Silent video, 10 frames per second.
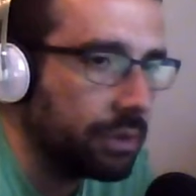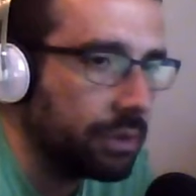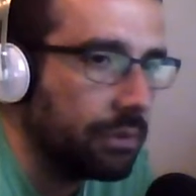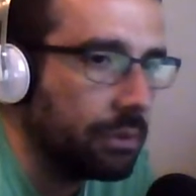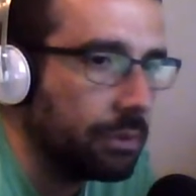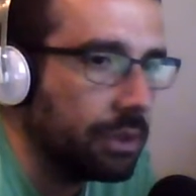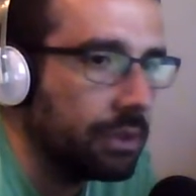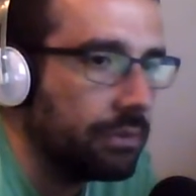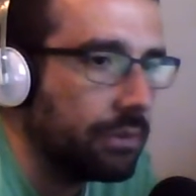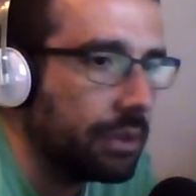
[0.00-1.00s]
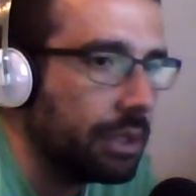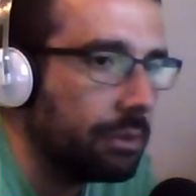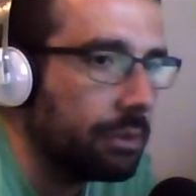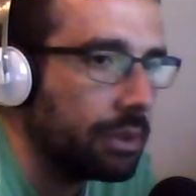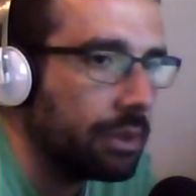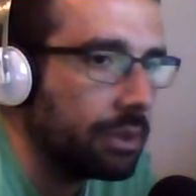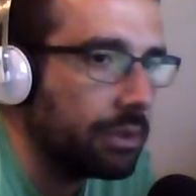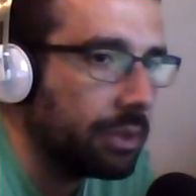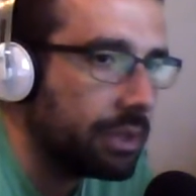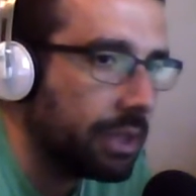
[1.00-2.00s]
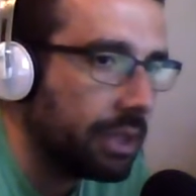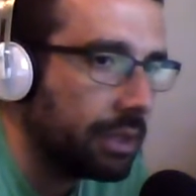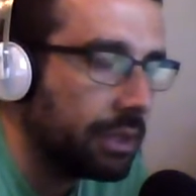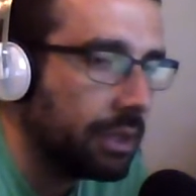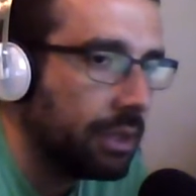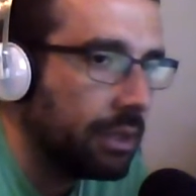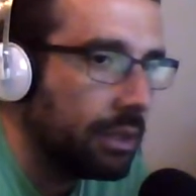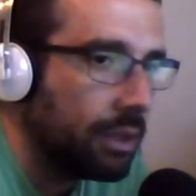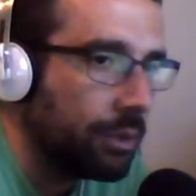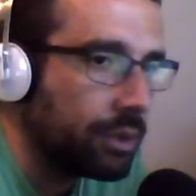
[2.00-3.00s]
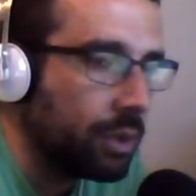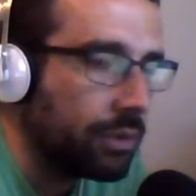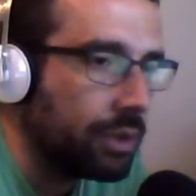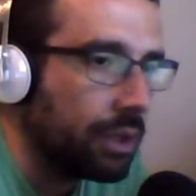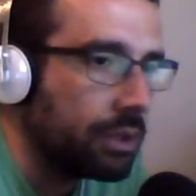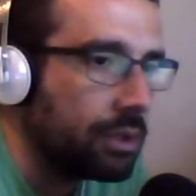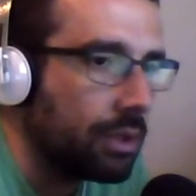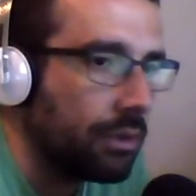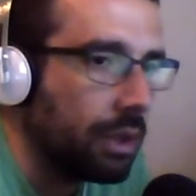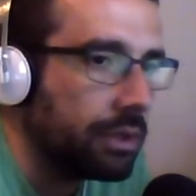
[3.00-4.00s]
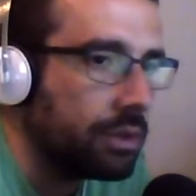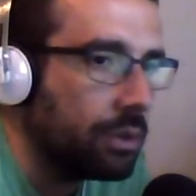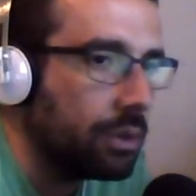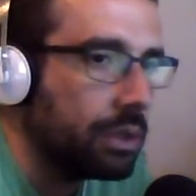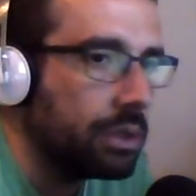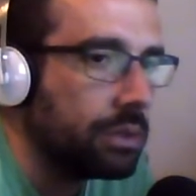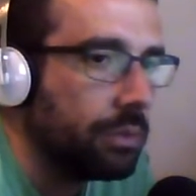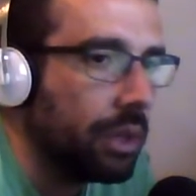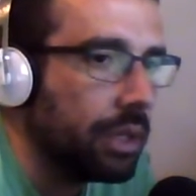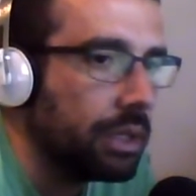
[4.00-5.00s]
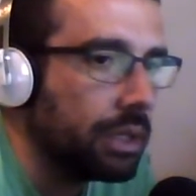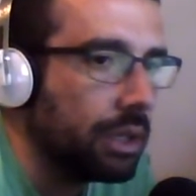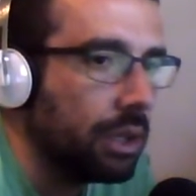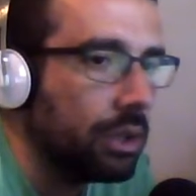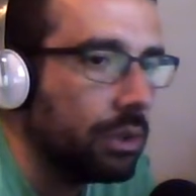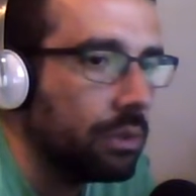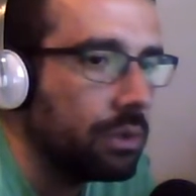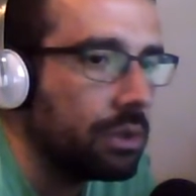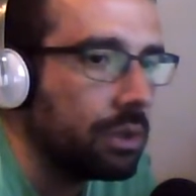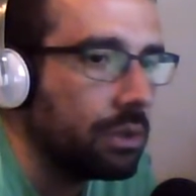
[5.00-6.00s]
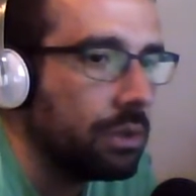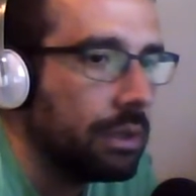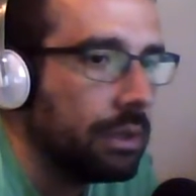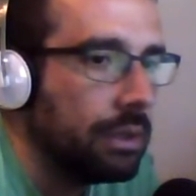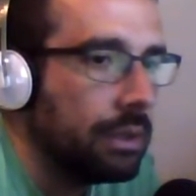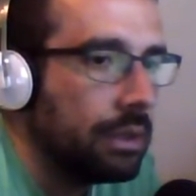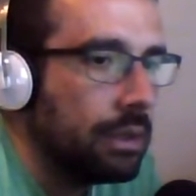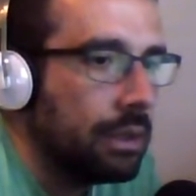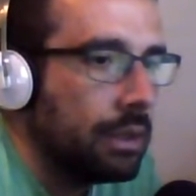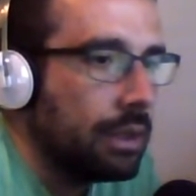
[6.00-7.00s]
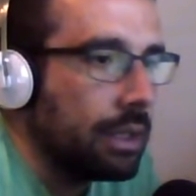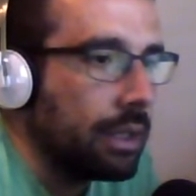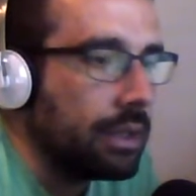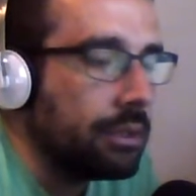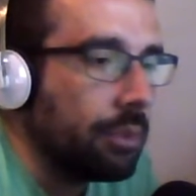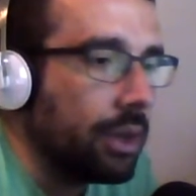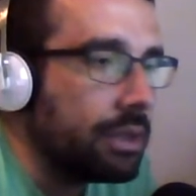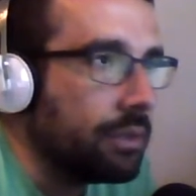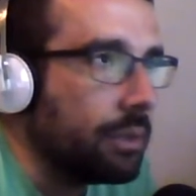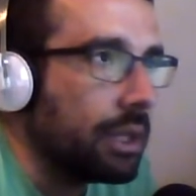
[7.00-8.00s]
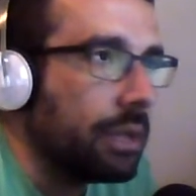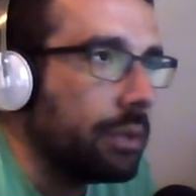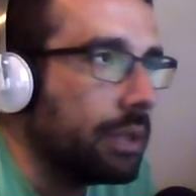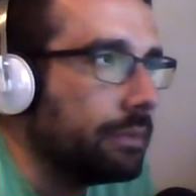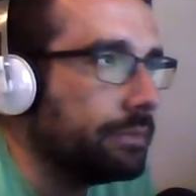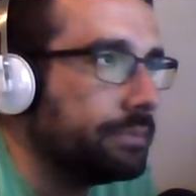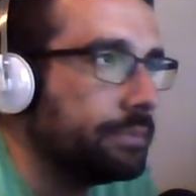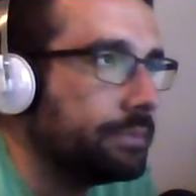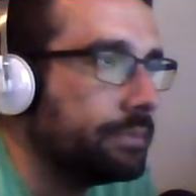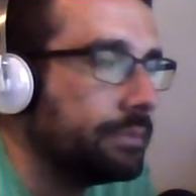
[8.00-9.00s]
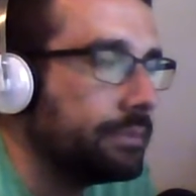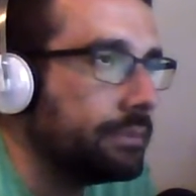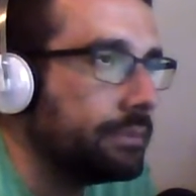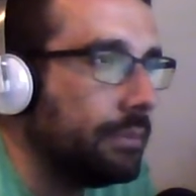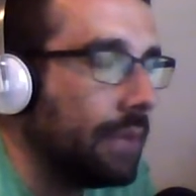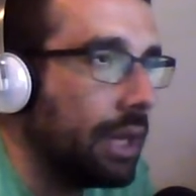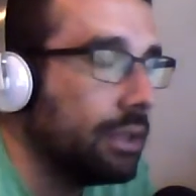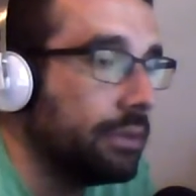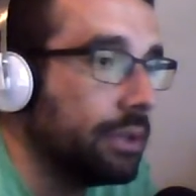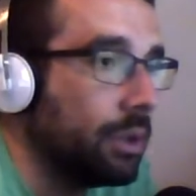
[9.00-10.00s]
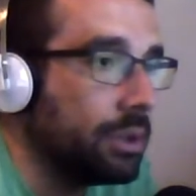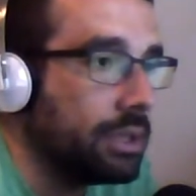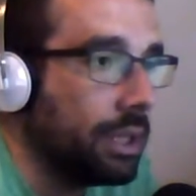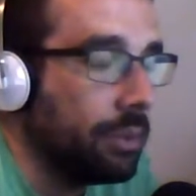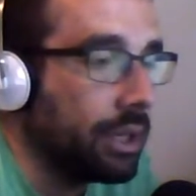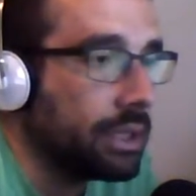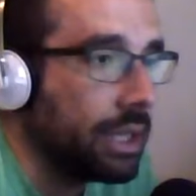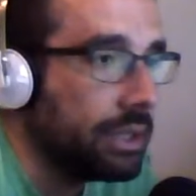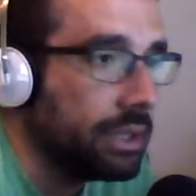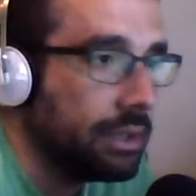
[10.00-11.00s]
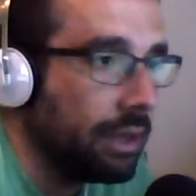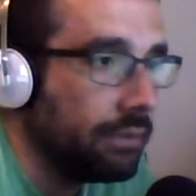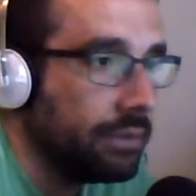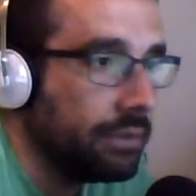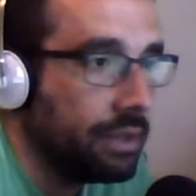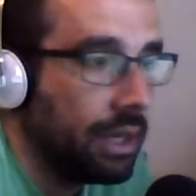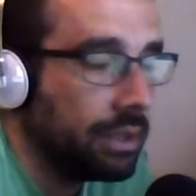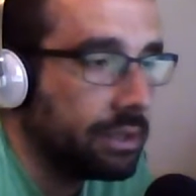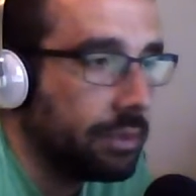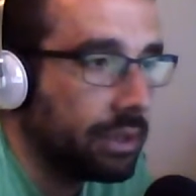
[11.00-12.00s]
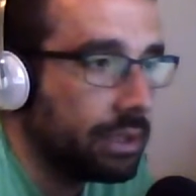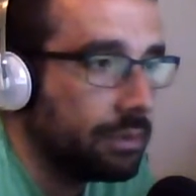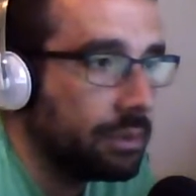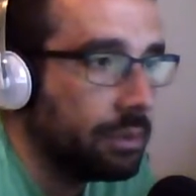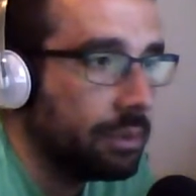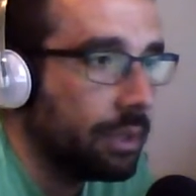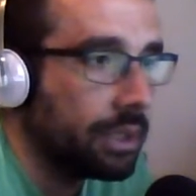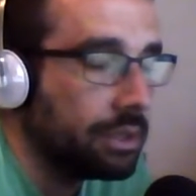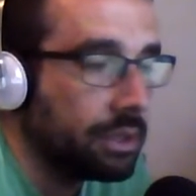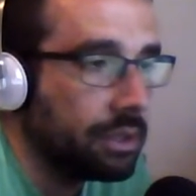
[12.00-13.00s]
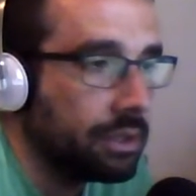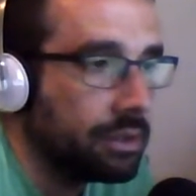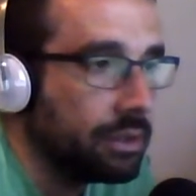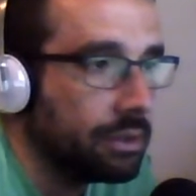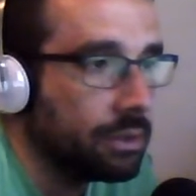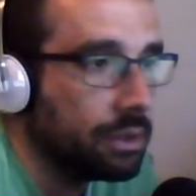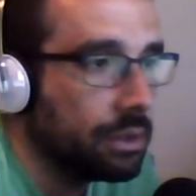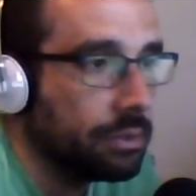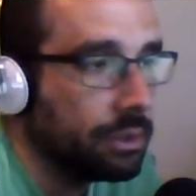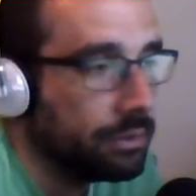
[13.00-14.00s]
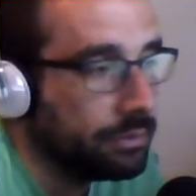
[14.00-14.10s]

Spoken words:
golfer, but for him in particular, I mean, he's gained almost 12 shots over the last 2 weeks putting alone. So, yeah, he's impressive, man. I mean, I don't even know what to say about it because I did not expect him to be back into contention this week. But